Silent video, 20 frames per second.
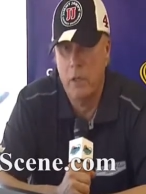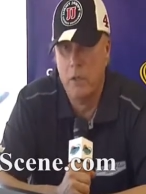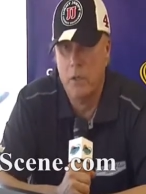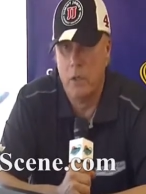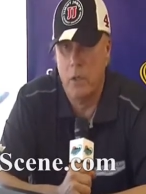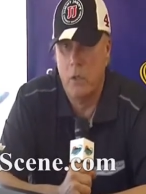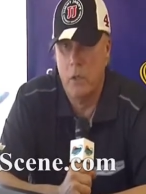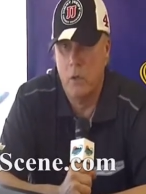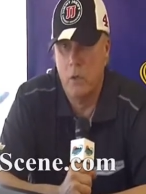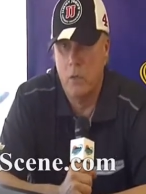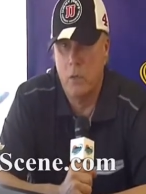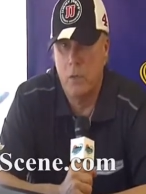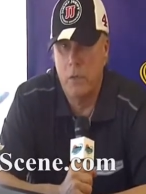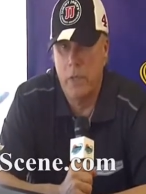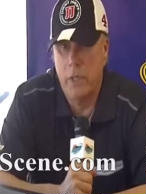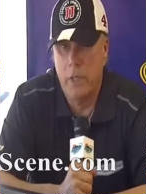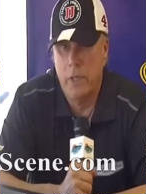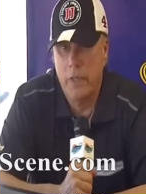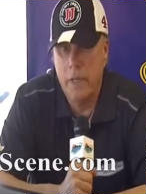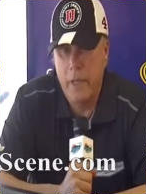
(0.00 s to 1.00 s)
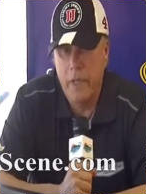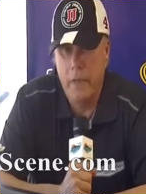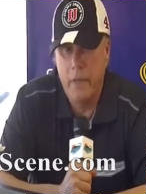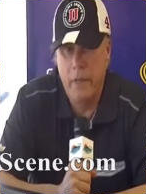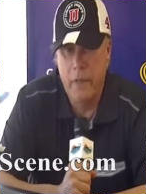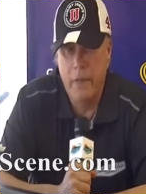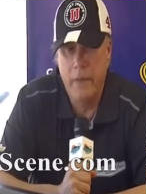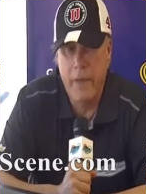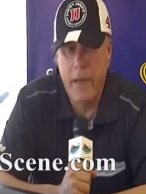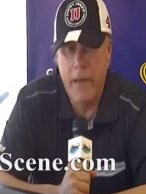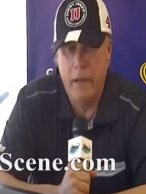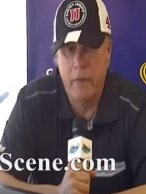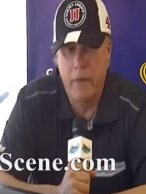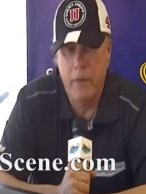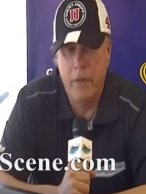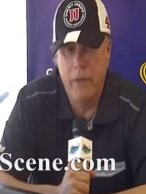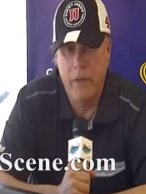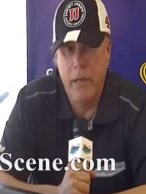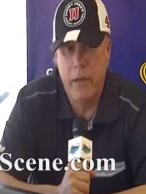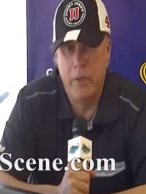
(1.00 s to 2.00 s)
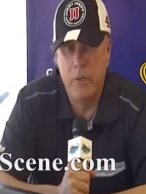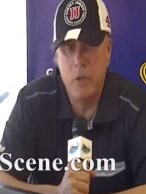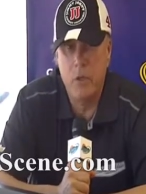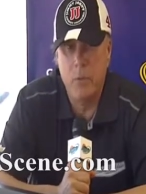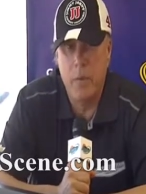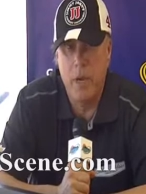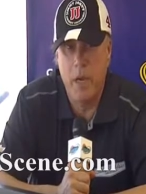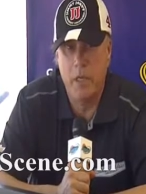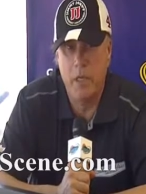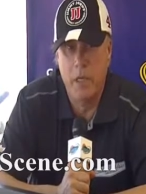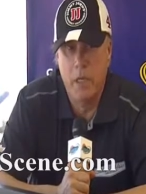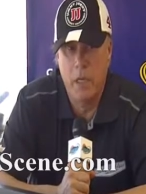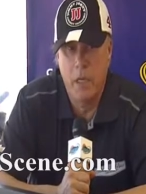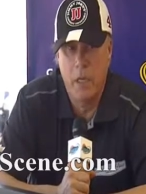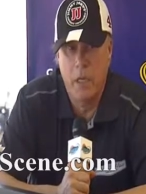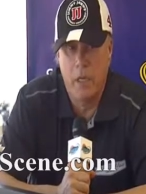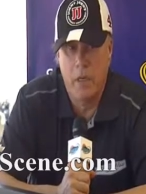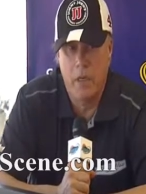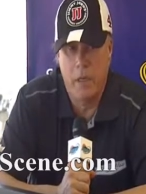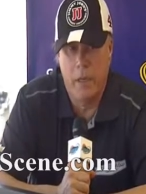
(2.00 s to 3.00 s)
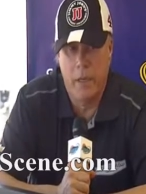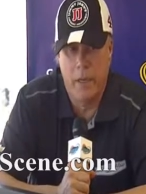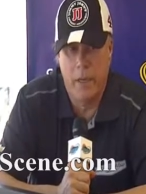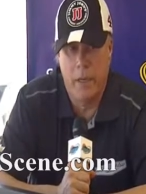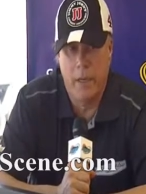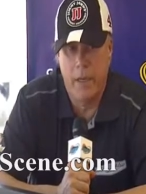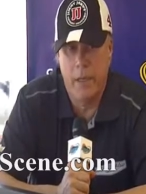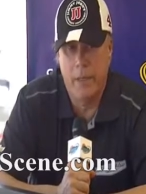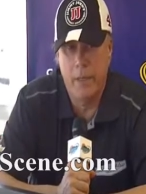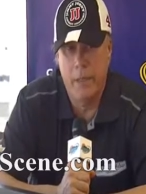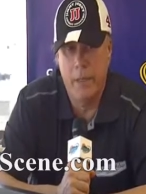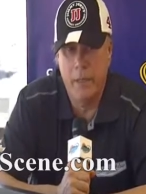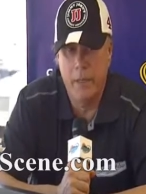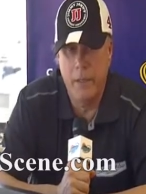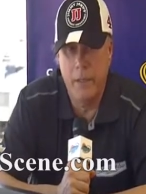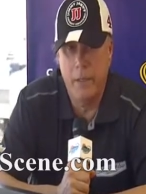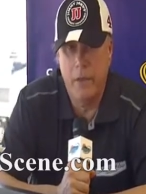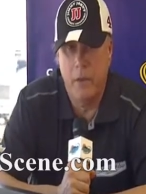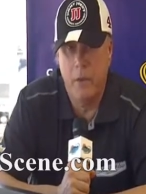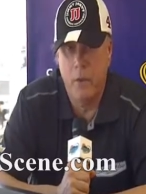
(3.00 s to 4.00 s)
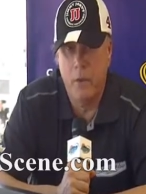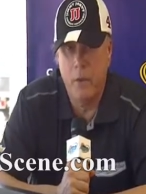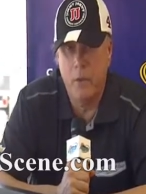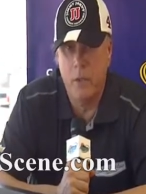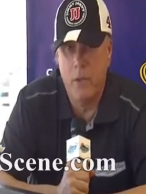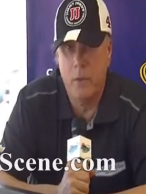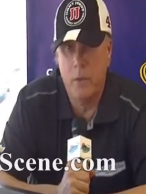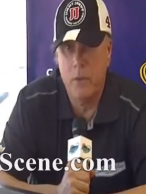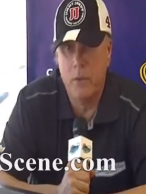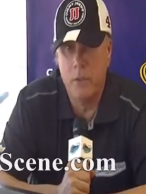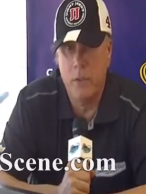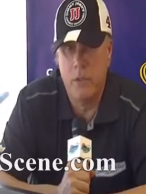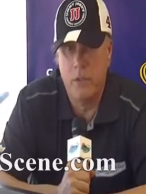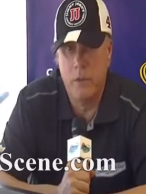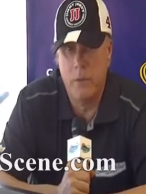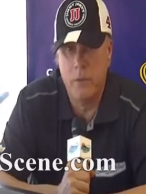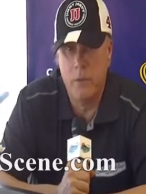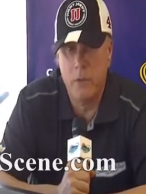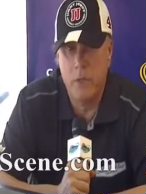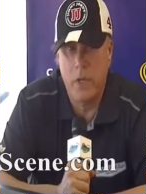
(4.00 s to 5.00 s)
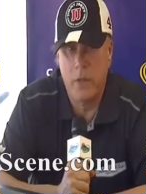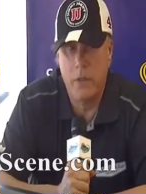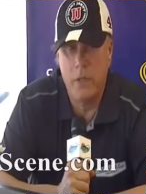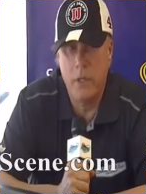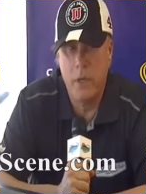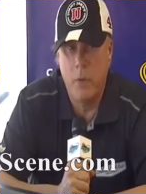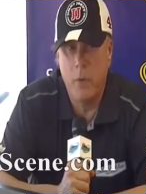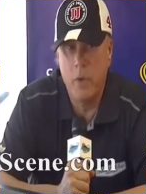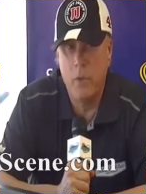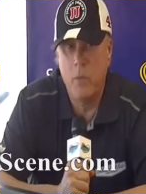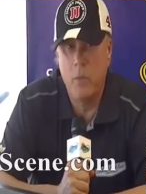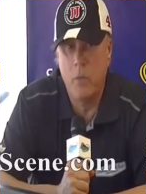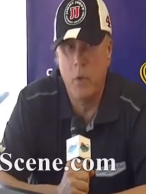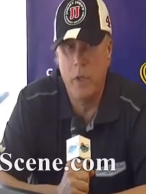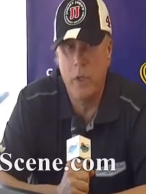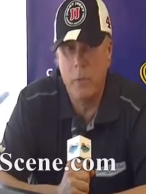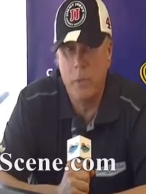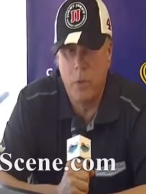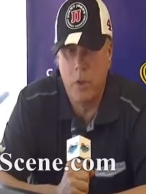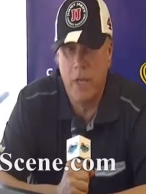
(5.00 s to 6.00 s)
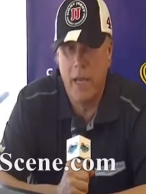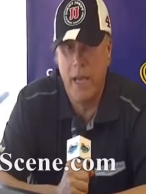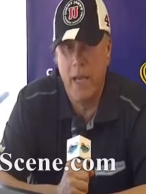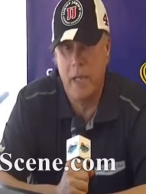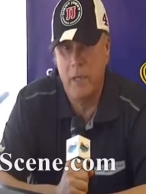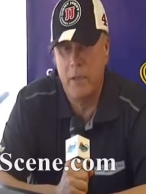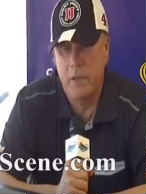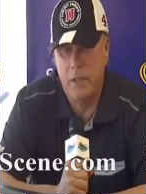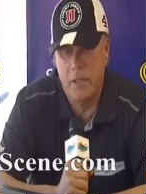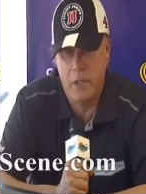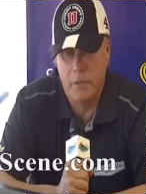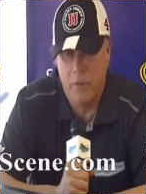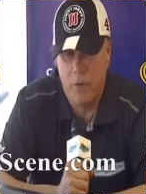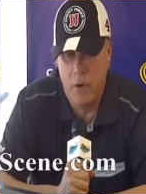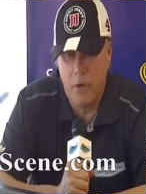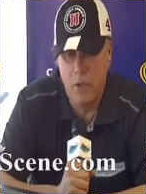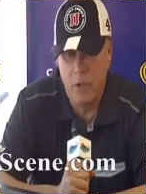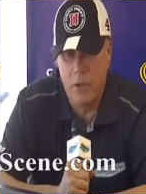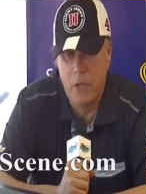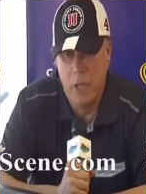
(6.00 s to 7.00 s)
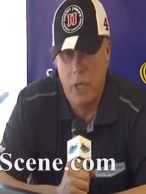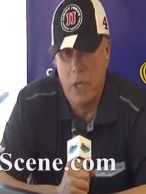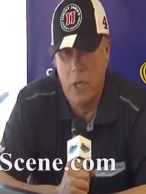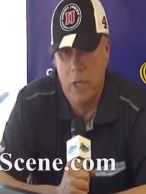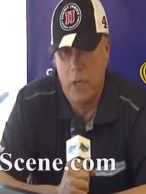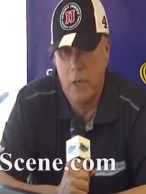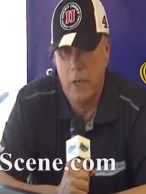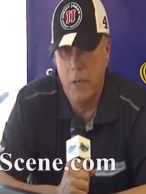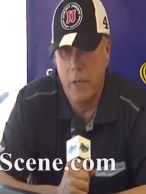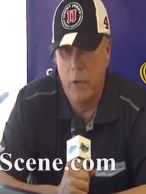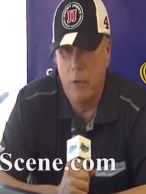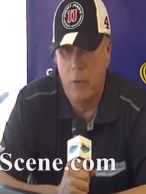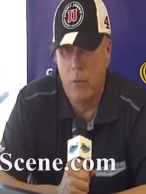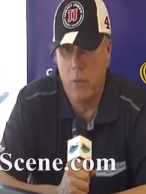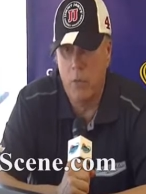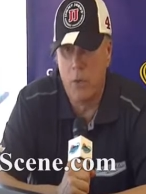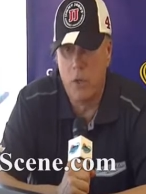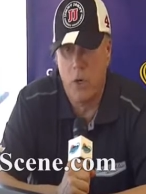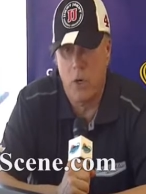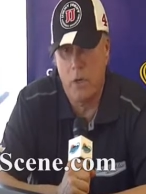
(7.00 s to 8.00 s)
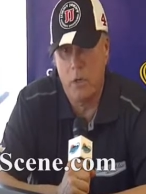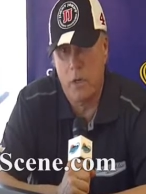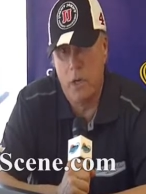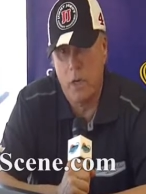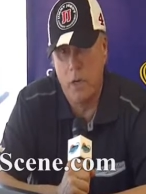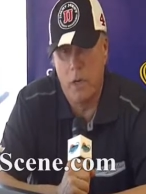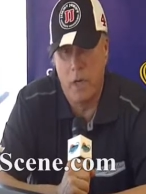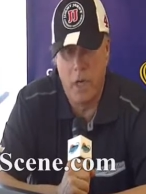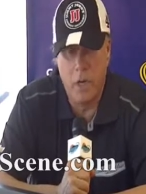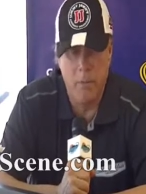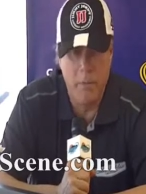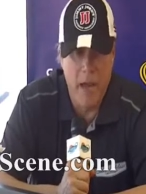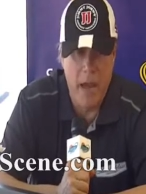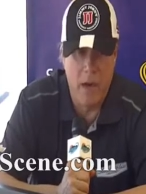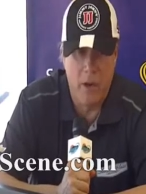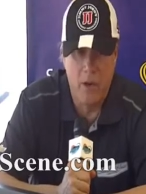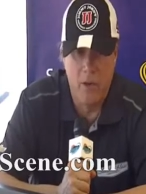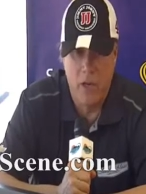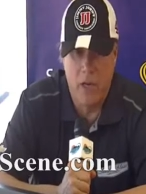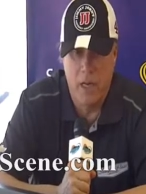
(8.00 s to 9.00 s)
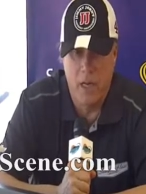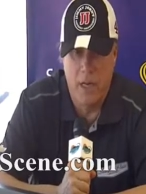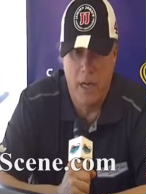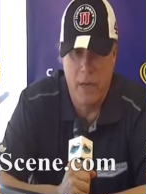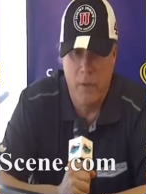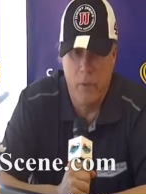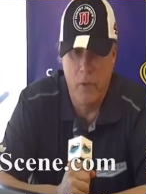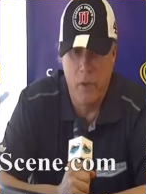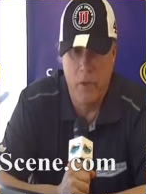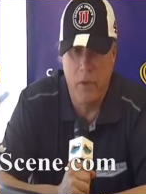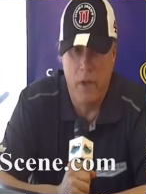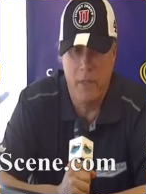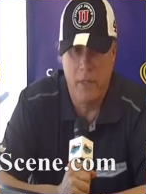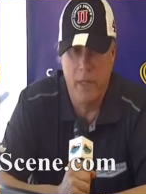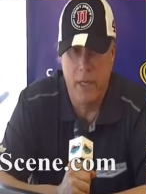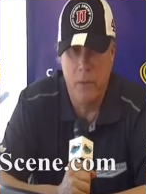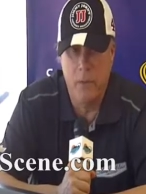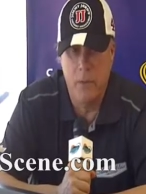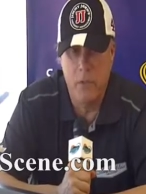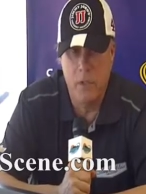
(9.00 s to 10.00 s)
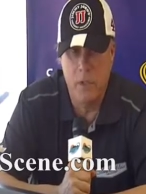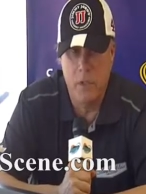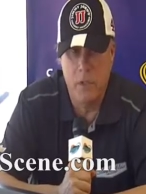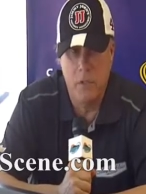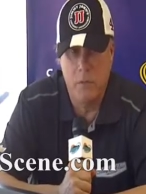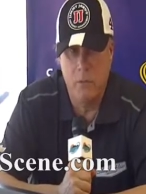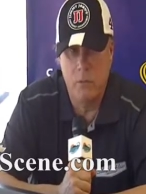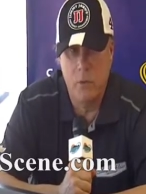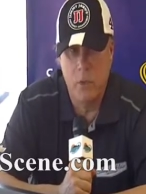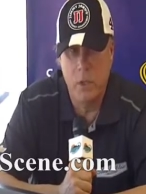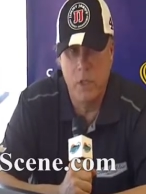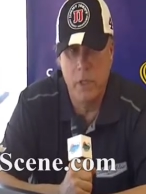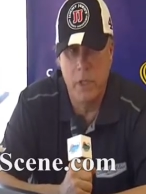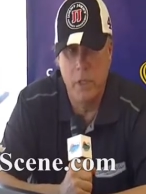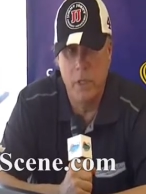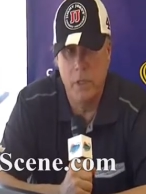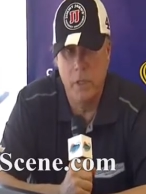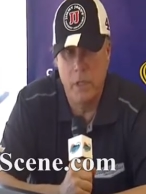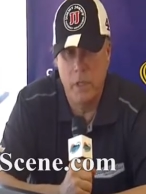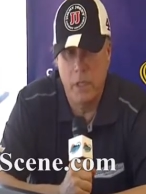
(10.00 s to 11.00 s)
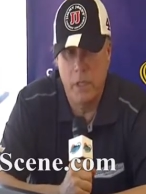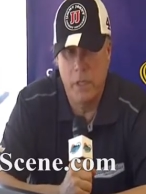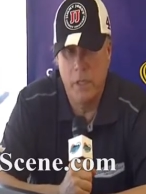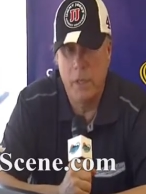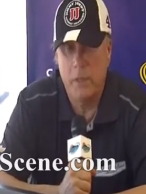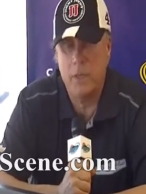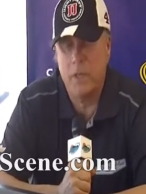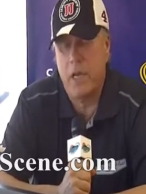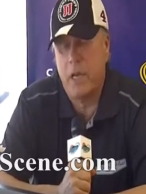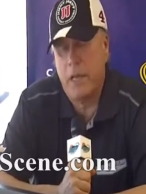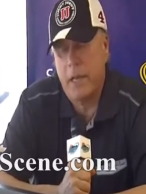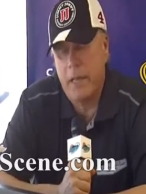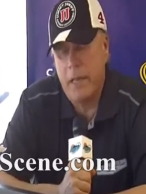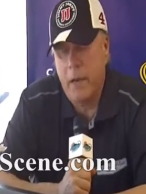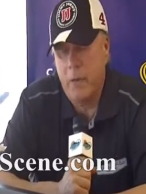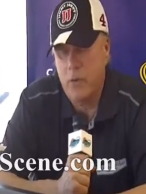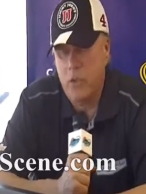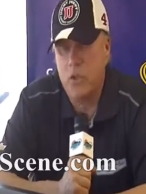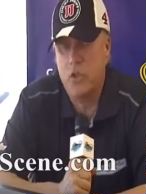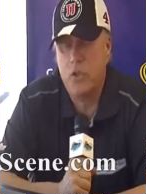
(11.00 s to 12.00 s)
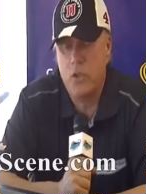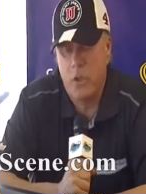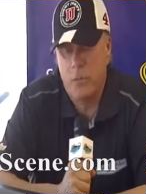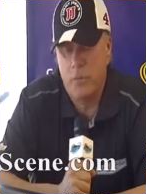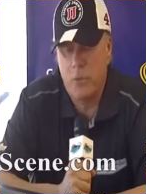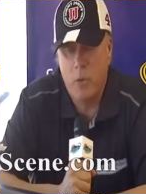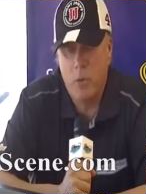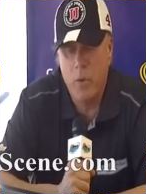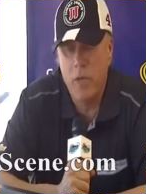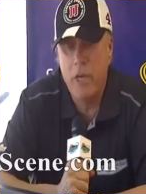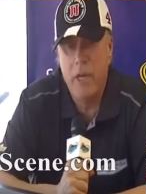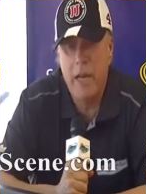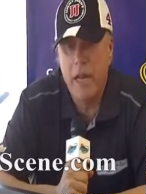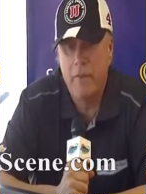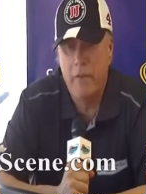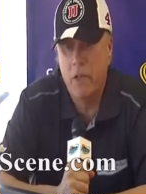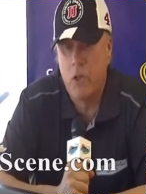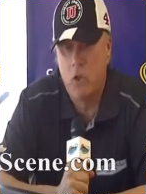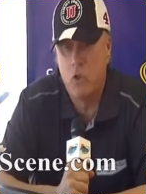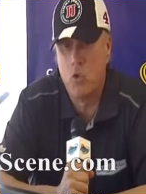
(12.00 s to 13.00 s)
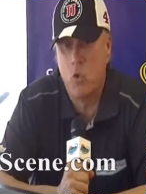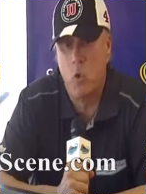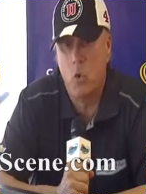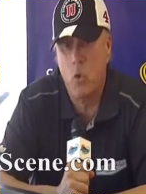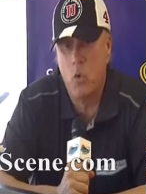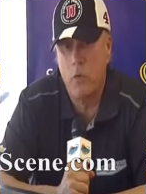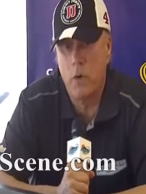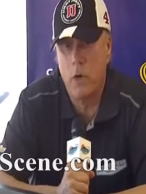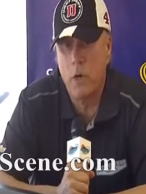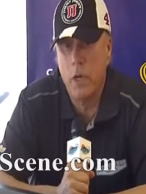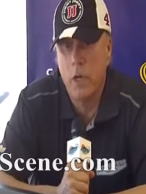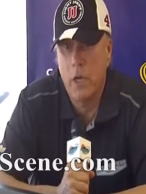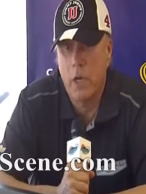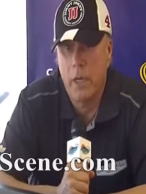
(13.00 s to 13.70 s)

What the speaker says: So in that respect, you know, there was nothing that we really planned as far as, you know, was Kurt going to come back or not. I really thought that wasn't really that was just something we didn't have any control over.